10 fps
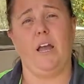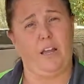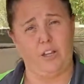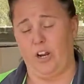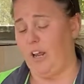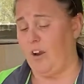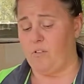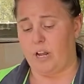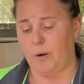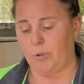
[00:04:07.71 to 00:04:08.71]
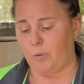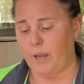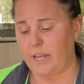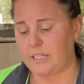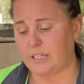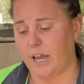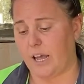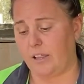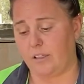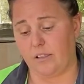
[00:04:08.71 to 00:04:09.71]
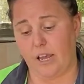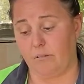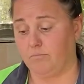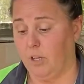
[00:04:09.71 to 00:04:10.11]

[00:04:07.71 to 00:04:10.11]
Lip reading: you know, every couple of weeks, and then